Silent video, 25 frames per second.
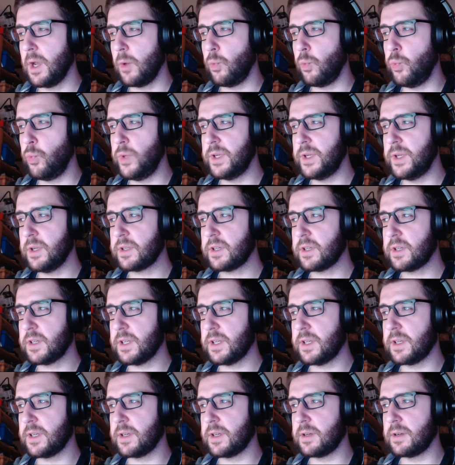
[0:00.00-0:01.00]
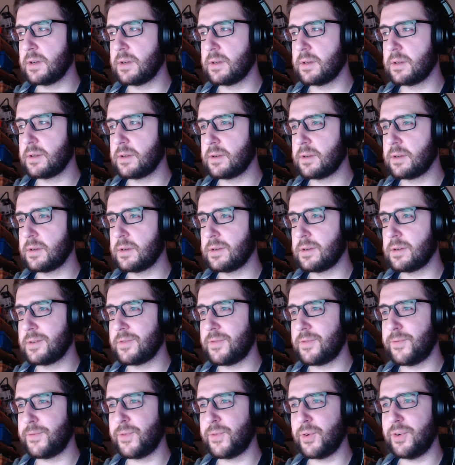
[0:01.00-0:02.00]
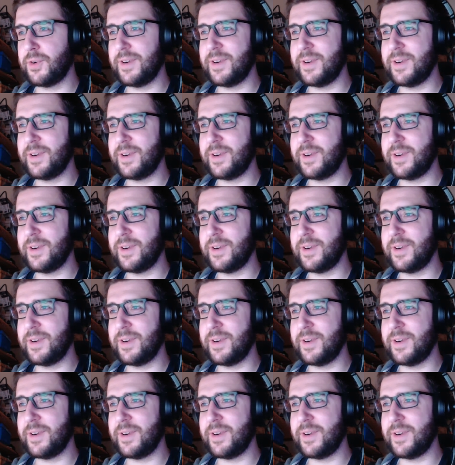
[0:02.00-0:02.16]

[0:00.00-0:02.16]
We're not going to, for